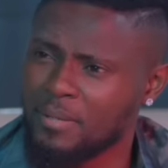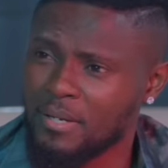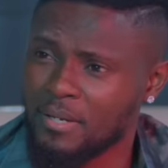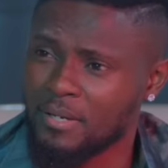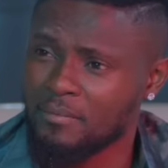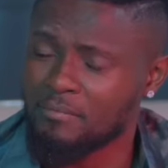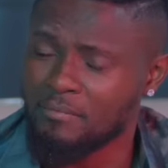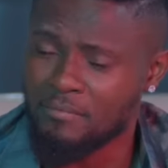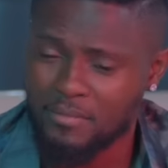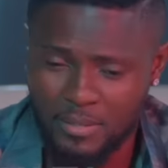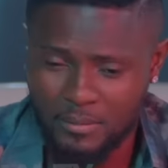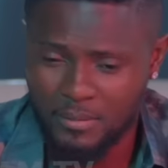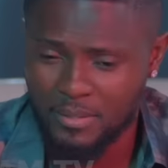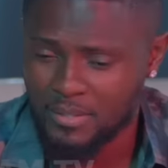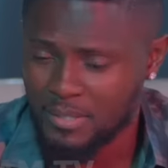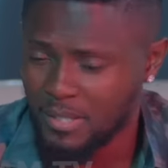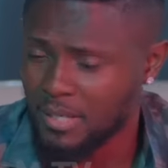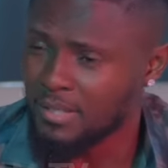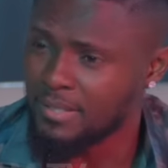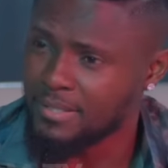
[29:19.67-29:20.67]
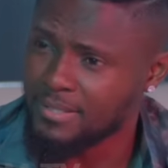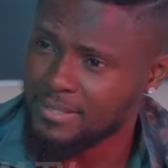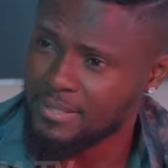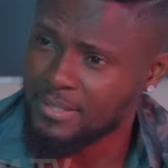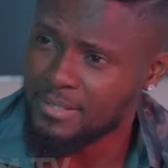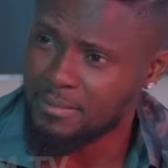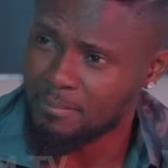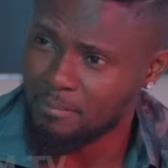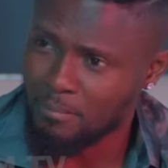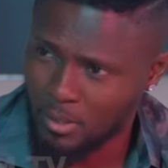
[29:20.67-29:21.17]
being a very
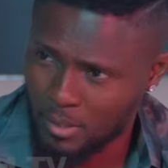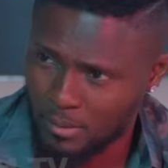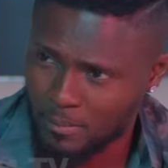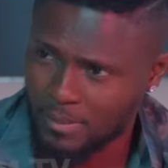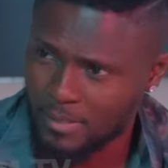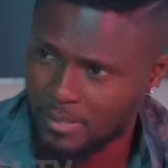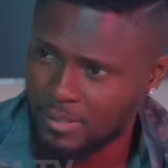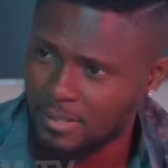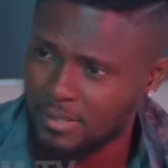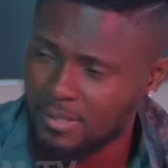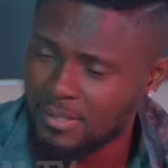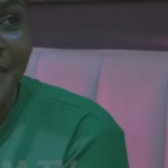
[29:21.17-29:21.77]
talented barber,